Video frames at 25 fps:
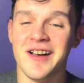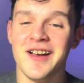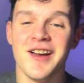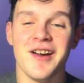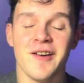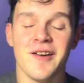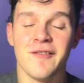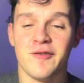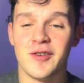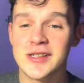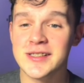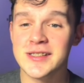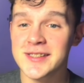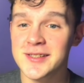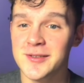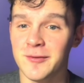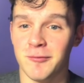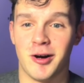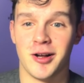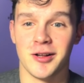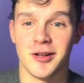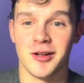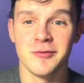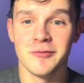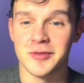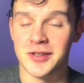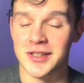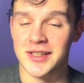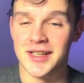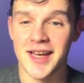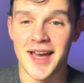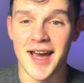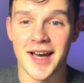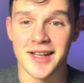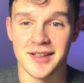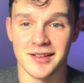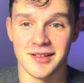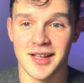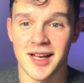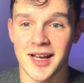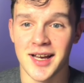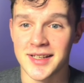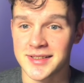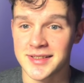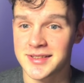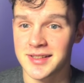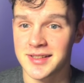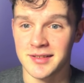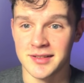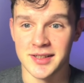first of all, we
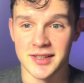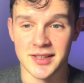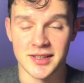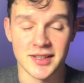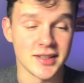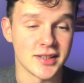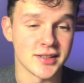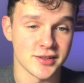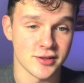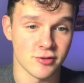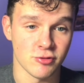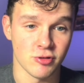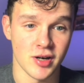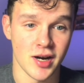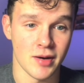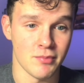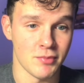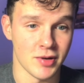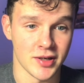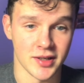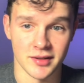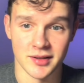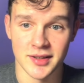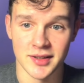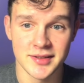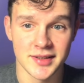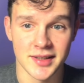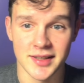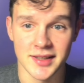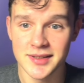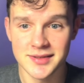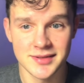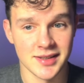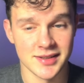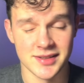analyzed the Instagram analytics.